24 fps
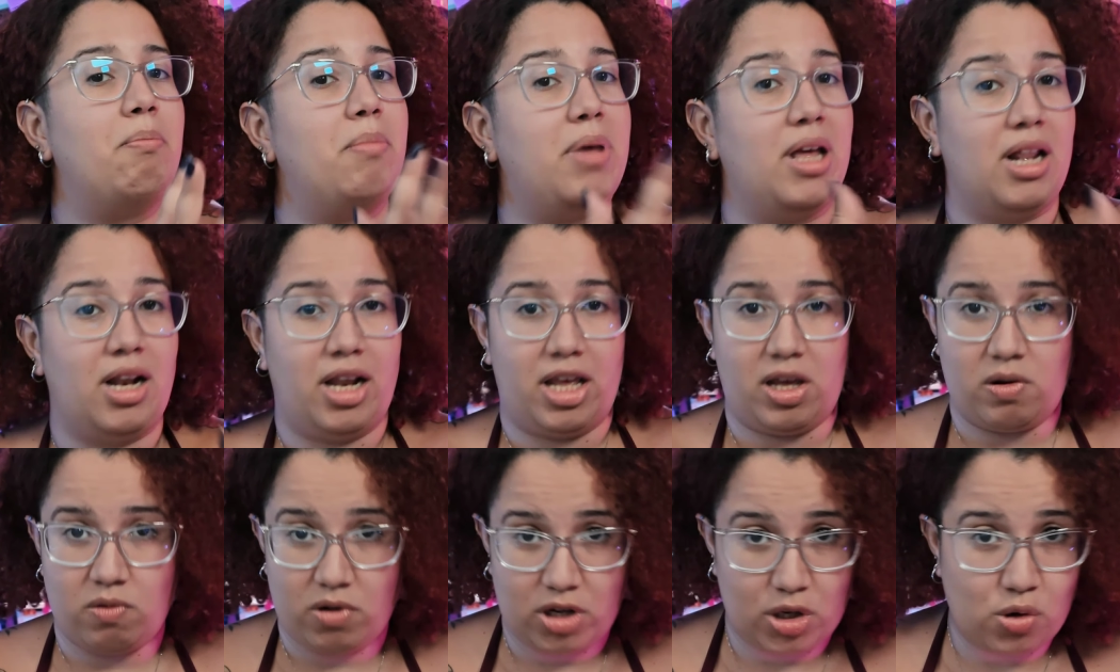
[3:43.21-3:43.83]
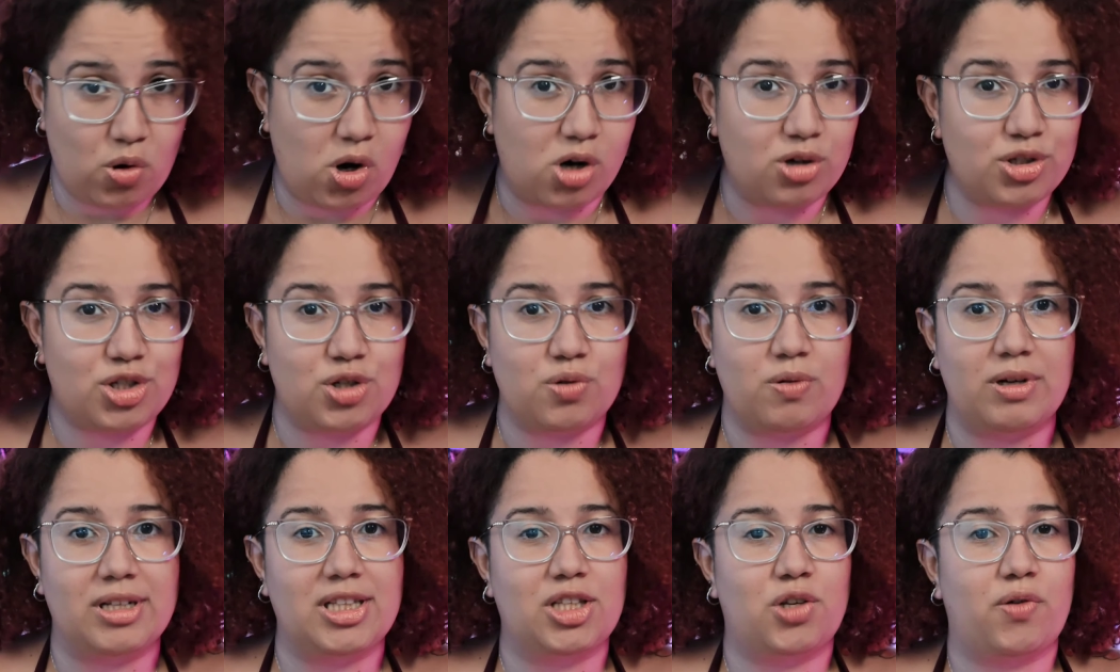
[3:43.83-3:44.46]
Billing would go to
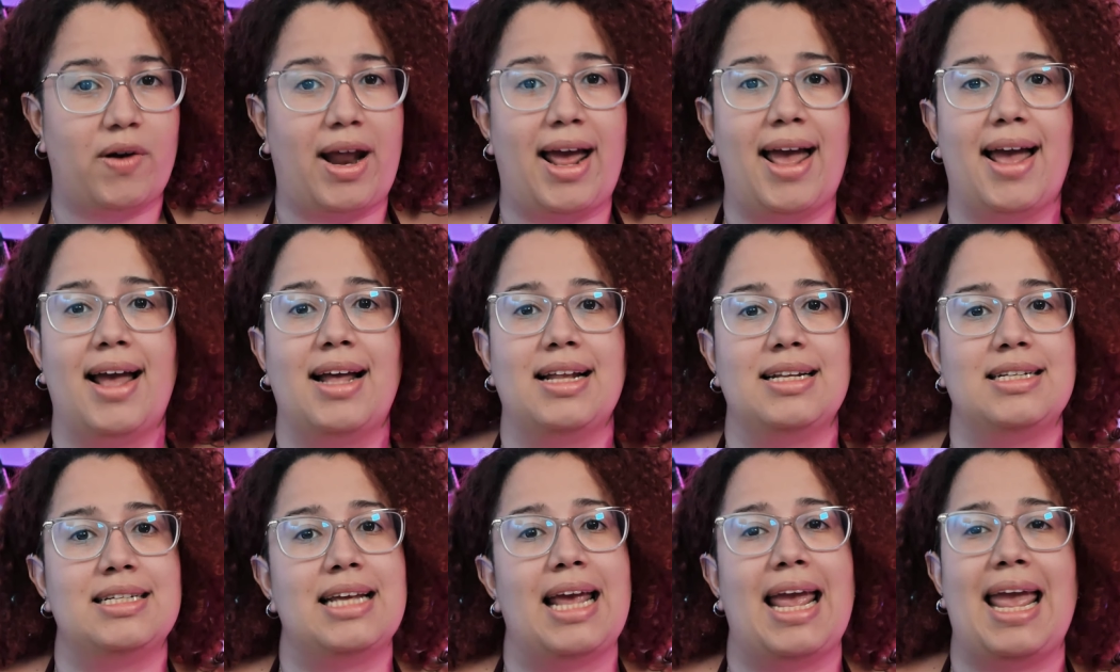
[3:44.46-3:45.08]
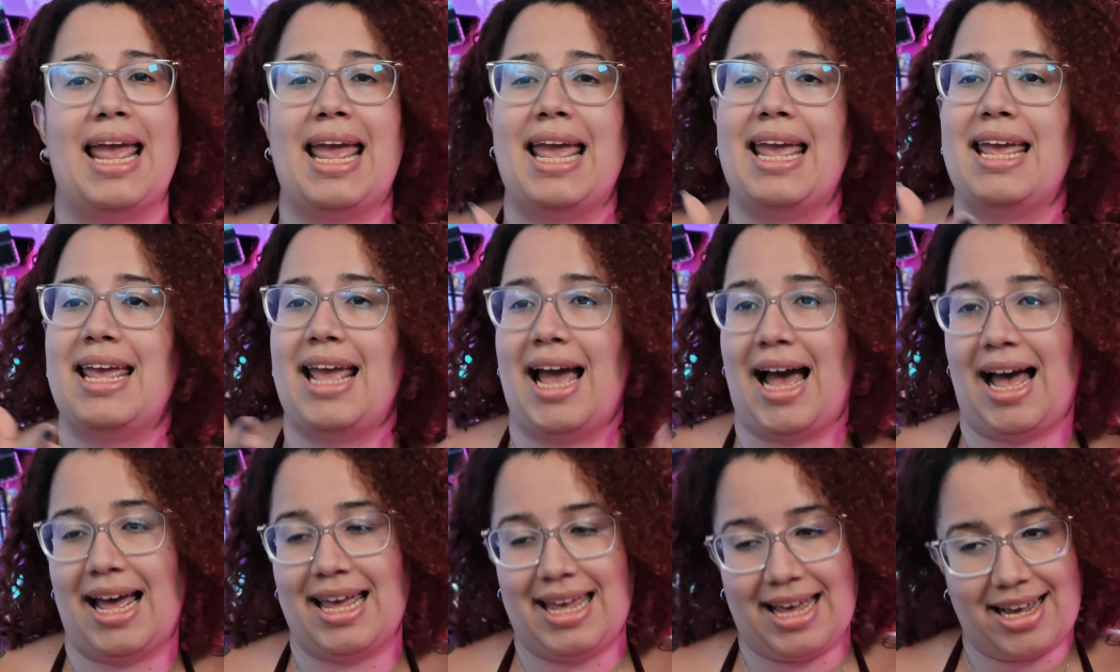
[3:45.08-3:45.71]
one thread,
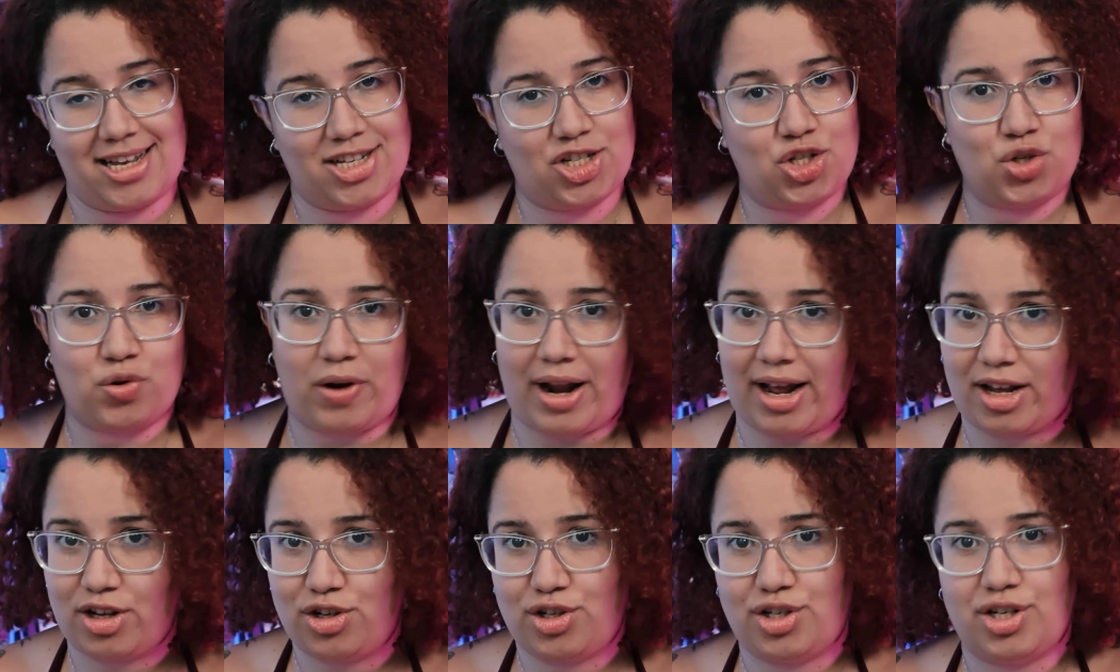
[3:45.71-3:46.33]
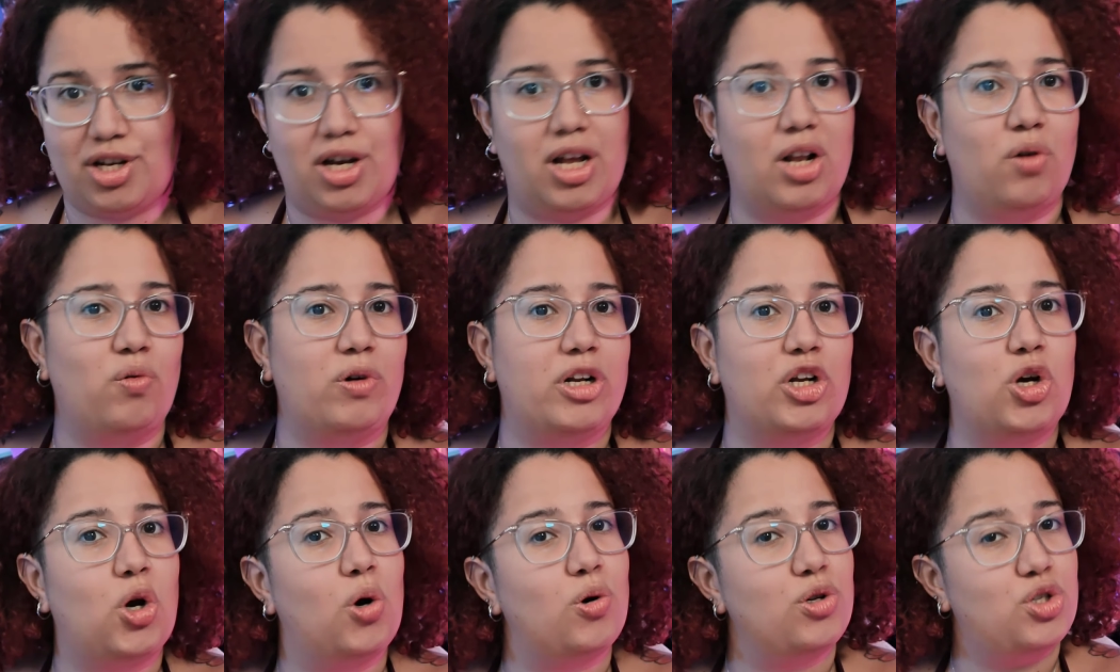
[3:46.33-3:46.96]
AI extraction
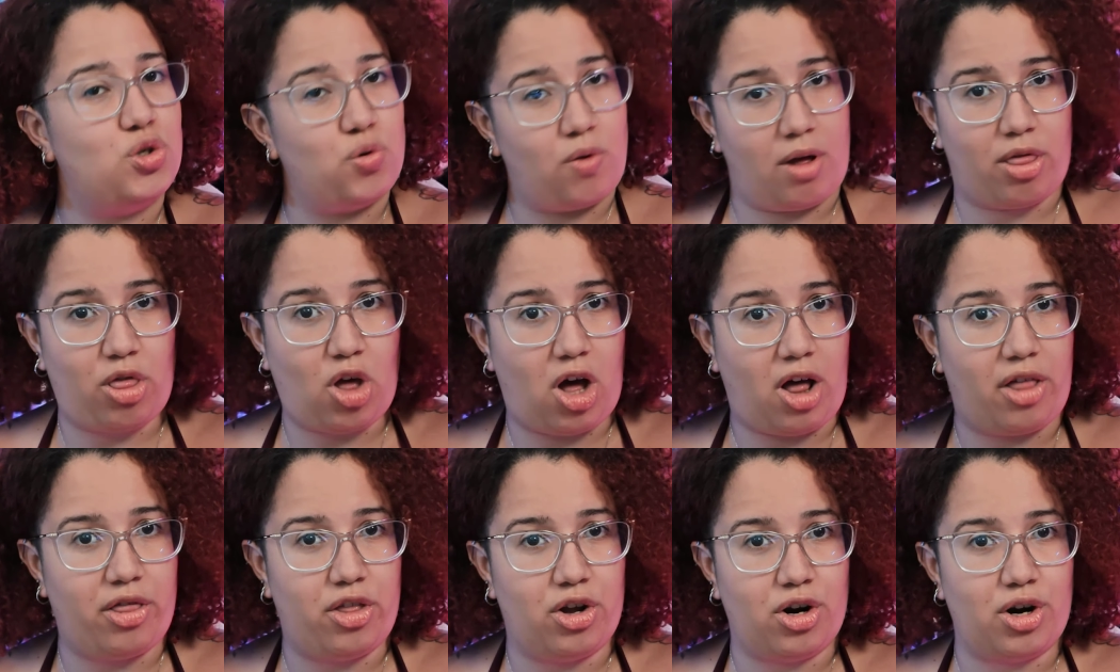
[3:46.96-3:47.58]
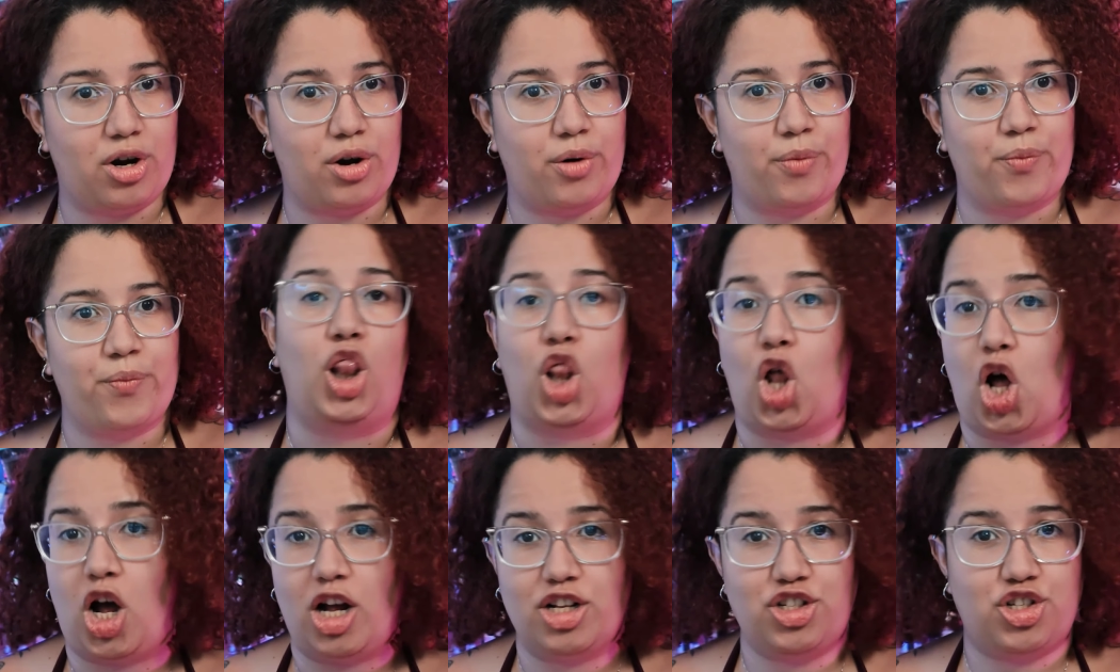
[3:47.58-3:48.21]
would go to another.
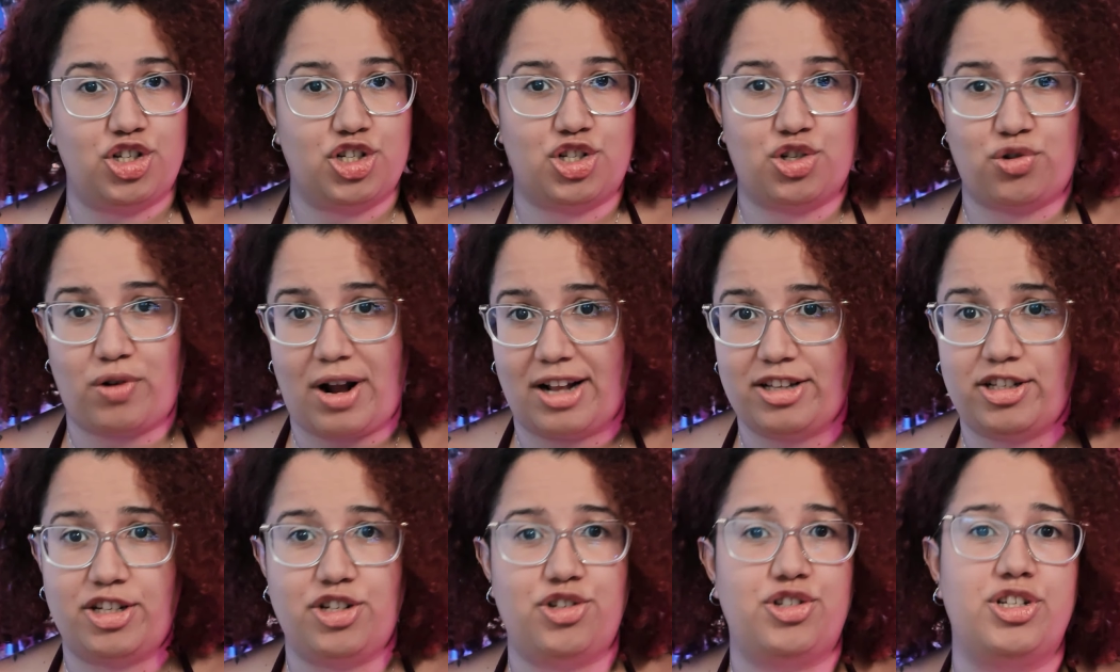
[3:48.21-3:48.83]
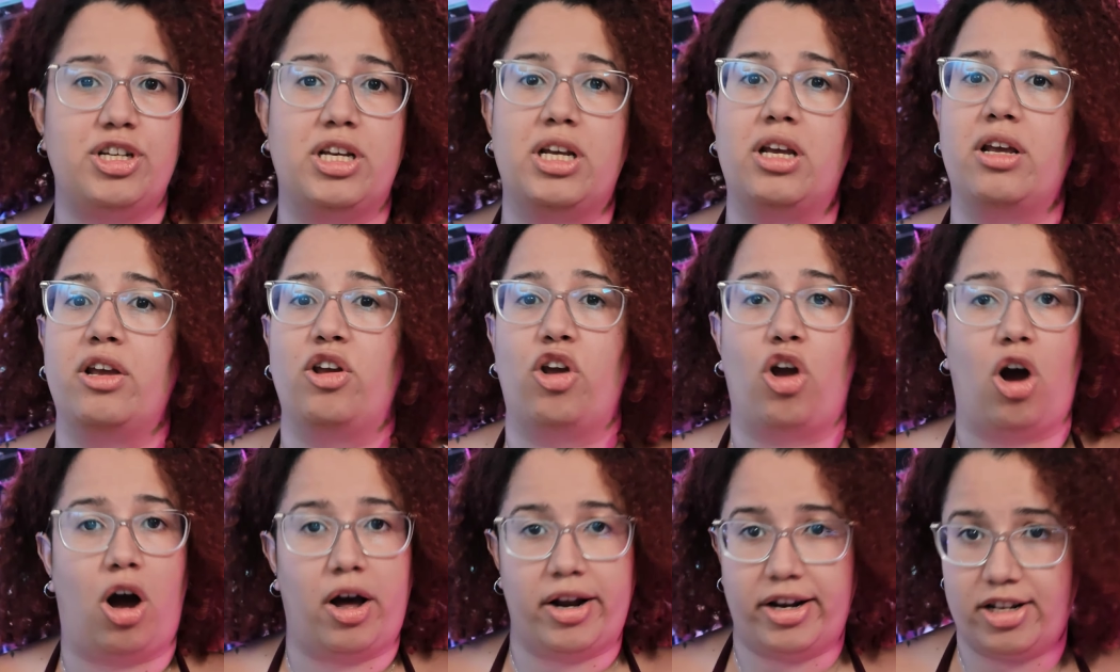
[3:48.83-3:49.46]
Launch strategy
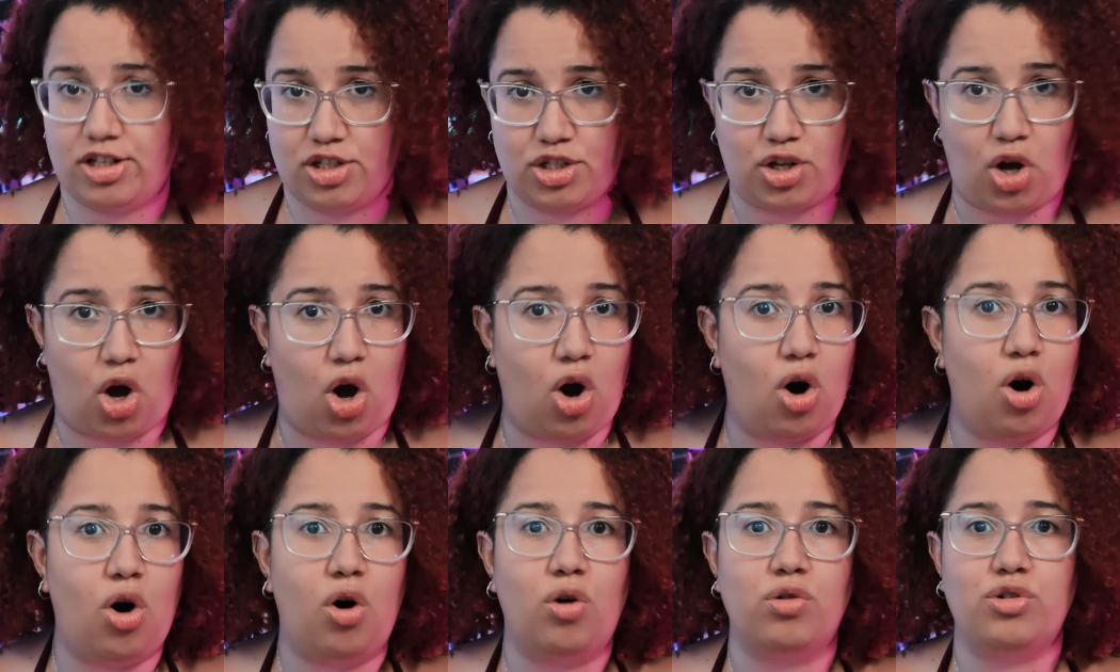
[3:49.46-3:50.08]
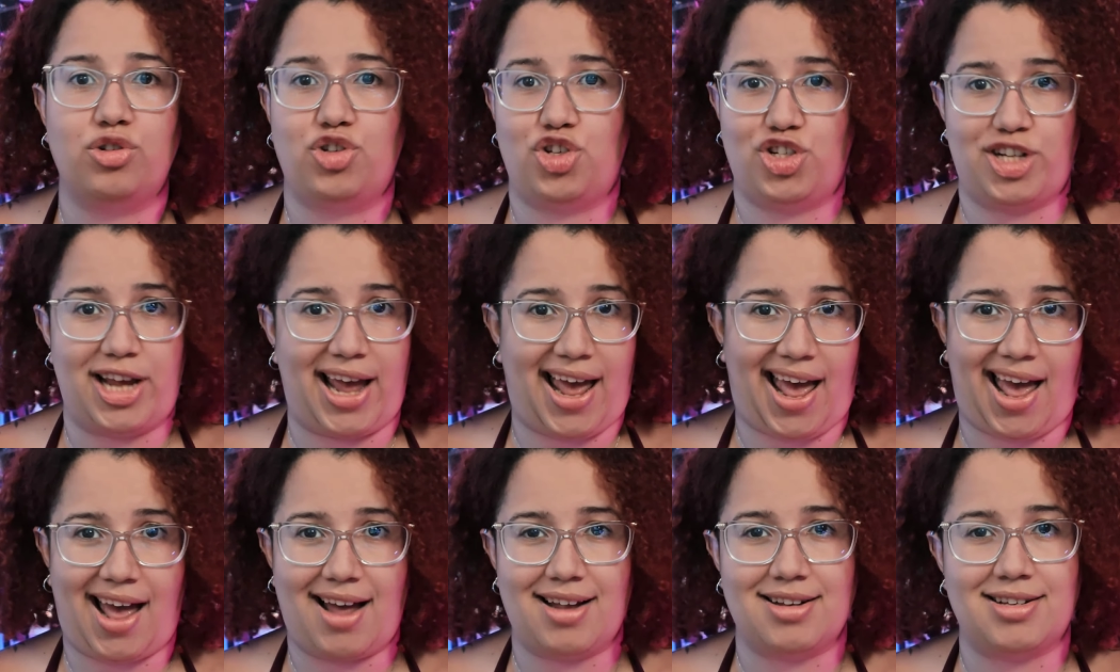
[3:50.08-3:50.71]
got its own
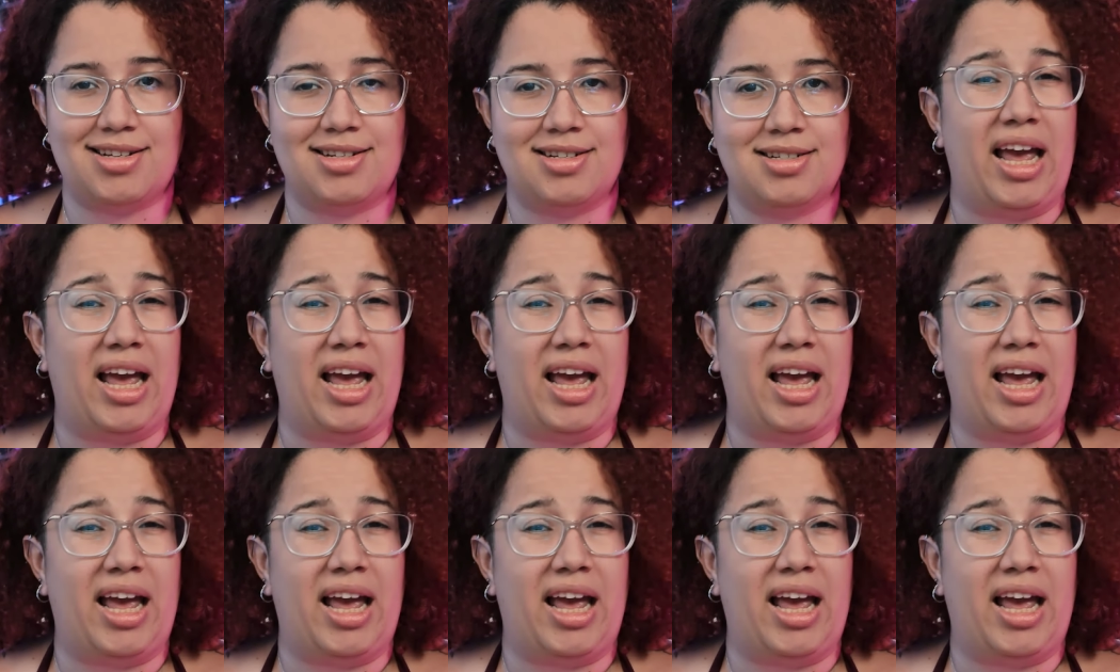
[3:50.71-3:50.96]
chat.